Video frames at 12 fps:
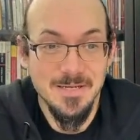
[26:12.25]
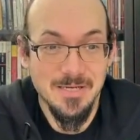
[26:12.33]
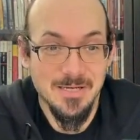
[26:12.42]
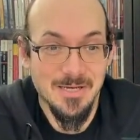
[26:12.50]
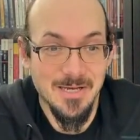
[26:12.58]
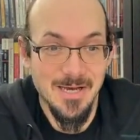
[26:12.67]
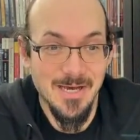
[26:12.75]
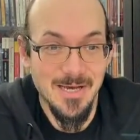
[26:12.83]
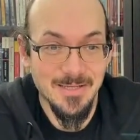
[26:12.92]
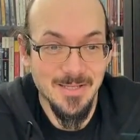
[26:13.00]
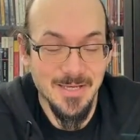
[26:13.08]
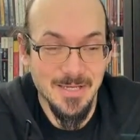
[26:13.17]

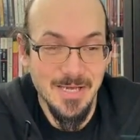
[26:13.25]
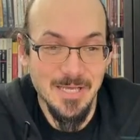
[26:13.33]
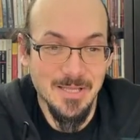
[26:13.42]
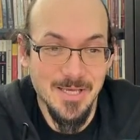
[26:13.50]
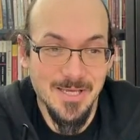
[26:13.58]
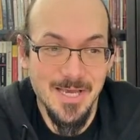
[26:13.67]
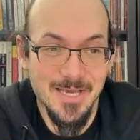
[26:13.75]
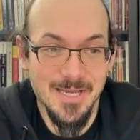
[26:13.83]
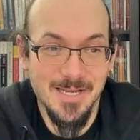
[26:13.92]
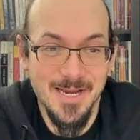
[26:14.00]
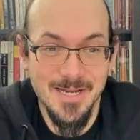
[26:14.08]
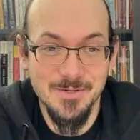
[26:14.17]
Like I
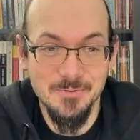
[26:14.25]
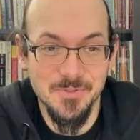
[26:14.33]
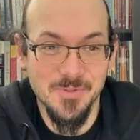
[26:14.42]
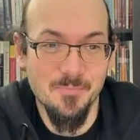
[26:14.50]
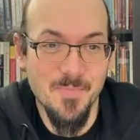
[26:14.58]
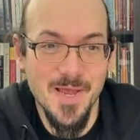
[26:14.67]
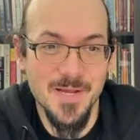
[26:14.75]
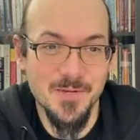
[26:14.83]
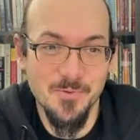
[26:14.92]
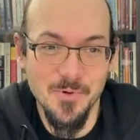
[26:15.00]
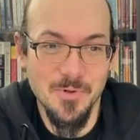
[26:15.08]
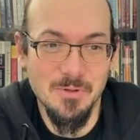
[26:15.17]
can kind of do some
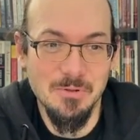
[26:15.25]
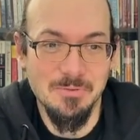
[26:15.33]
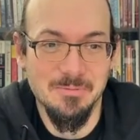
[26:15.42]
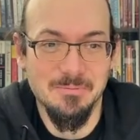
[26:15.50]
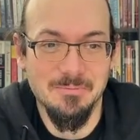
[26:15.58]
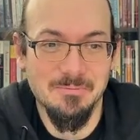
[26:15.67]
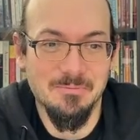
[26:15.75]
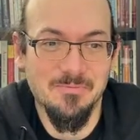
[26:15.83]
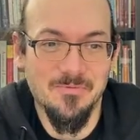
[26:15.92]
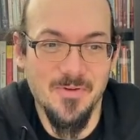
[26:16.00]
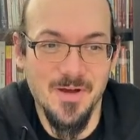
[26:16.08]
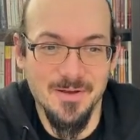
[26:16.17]
manual
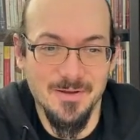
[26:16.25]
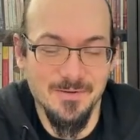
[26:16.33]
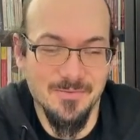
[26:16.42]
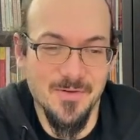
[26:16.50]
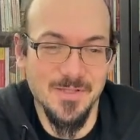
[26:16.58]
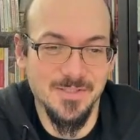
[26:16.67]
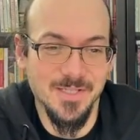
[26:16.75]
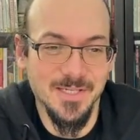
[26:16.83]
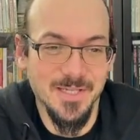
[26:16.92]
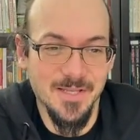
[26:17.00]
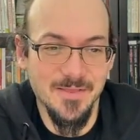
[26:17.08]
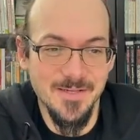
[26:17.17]

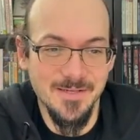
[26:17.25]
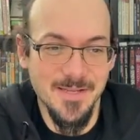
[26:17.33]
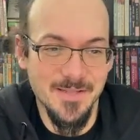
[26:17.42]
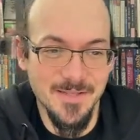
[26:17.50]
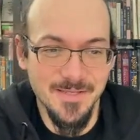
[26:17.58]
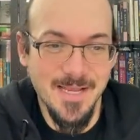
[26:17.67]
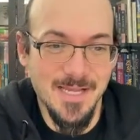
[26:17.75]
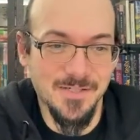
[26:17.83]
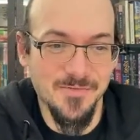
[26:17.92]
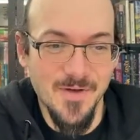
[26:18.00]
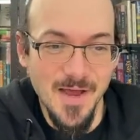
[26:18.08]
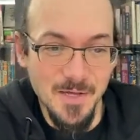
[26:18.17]
futzing in the
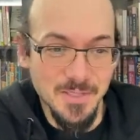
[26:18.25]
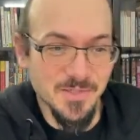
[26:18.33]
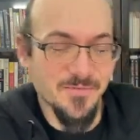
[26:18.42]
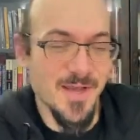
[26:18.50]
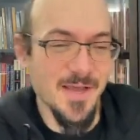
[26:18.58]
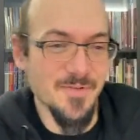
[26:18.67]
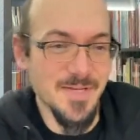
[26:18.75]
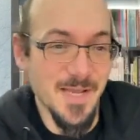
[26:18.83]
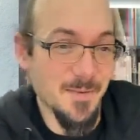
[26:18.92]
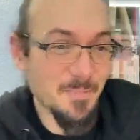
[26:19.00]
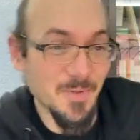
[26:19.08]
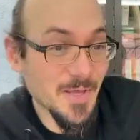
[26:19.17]
test files if I have a
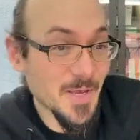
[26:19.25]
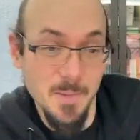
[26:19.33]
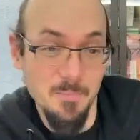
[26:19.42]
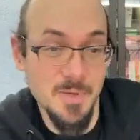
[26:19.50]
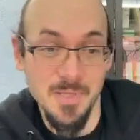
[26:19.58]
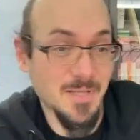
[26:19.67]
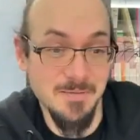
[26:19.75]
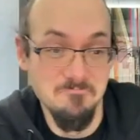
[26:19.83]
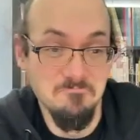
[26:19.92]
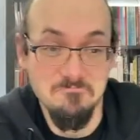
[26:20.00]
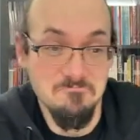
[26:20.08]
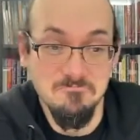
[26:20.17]
template, but
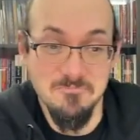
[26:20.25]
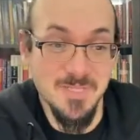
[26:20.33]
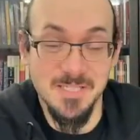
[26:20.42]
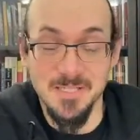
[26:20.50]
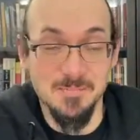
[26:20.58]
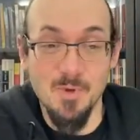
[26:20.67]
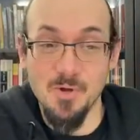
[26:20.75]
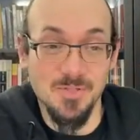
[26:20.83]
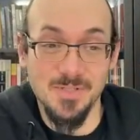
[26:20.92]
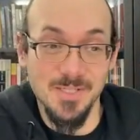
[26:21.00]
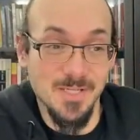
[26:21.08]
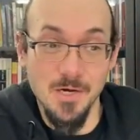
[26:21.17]
this is
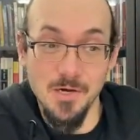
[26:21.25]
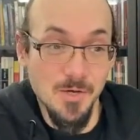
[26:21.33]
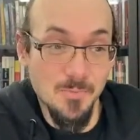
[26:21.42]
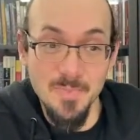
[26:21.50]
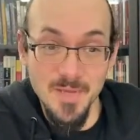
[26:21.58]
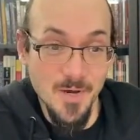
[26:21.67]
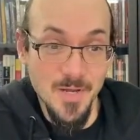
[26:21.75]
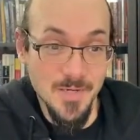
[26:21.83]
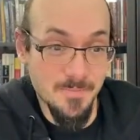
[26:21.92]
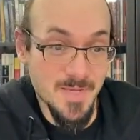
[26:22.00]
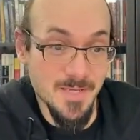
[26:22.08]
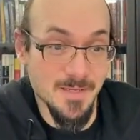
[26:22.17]
mostly all
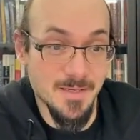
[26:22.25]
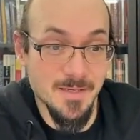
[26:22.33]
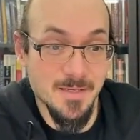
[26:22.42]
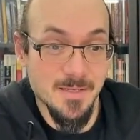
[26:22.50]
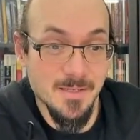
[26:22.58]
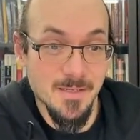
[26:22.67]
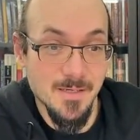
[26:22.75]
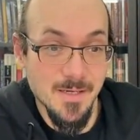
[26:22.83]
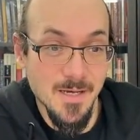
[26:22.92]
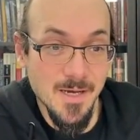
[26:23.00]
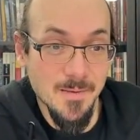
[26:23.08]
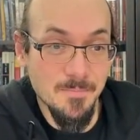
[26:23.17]
beyond me. I